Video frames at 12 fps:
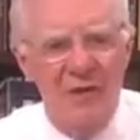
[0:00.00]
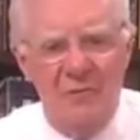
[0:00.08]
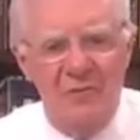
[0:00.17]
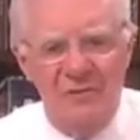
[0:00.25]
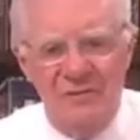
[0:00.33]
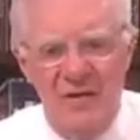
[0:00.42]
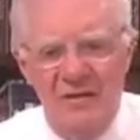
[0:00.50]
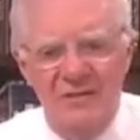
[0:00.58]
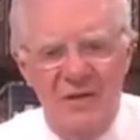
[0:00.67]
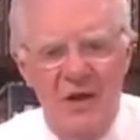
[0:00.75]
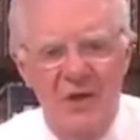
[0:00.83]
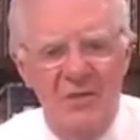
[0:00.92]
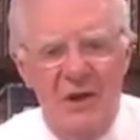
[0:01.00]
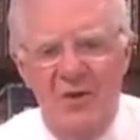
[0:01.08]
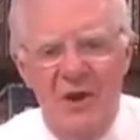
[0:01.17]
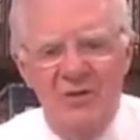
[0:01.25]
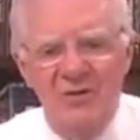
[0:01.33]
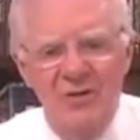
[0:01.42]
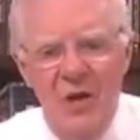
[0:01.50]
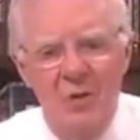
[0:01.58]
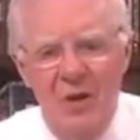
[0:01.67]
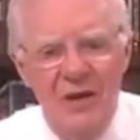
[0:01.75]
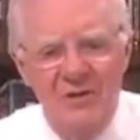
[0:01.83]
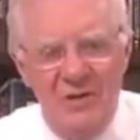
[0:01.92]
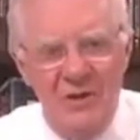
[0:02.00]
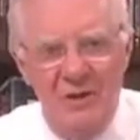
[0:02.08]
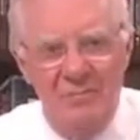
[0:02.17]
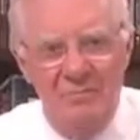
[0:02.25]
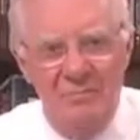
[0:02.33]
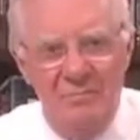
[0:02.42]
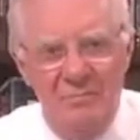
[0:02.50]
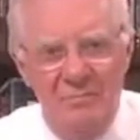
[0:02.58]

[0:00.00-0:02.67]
frequencies. There is no end to them.